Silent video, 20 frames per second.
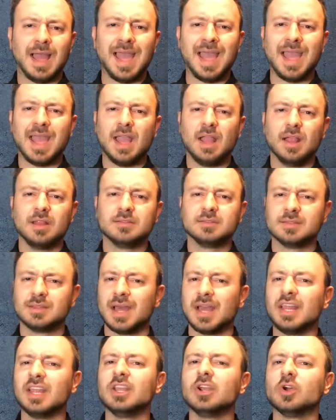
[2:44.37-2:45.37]
and
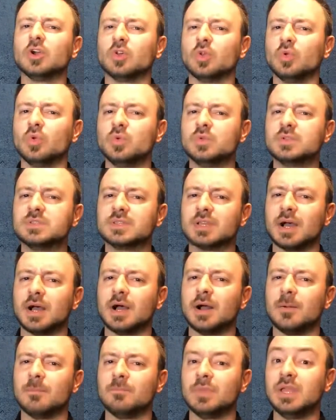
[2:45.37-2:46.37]
that includes
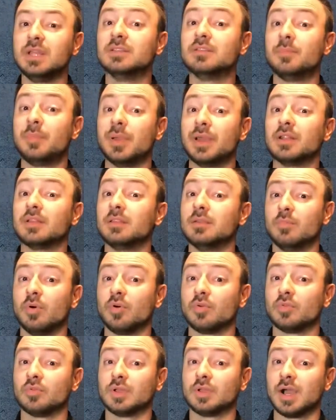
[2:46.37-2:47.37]
independently
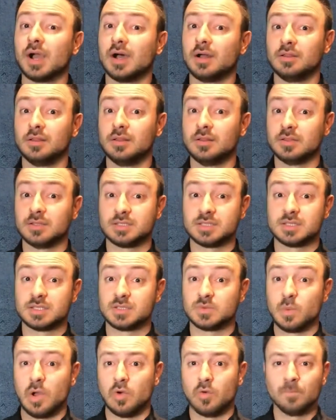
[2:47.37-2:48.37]
bottled Caol Ilas as
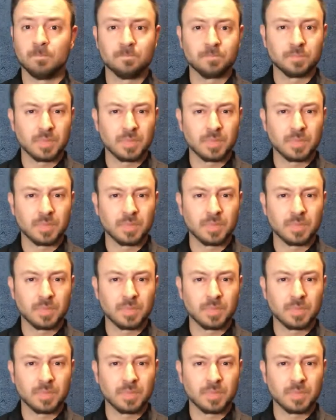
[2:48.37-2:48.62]
well.